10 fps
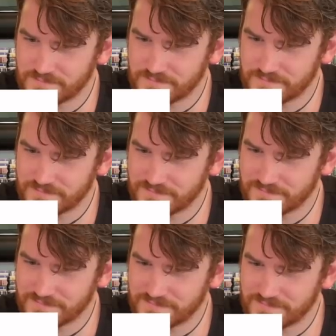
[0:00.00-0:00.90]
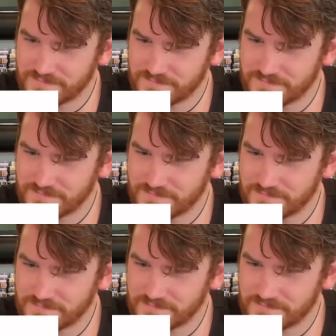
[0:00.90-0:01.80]

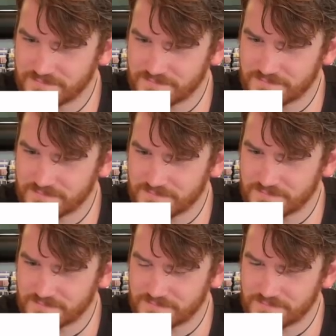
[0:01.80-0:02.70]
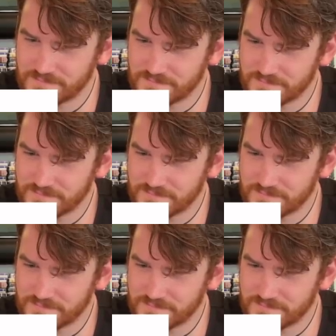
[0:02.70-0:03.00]
The person shown says nothing.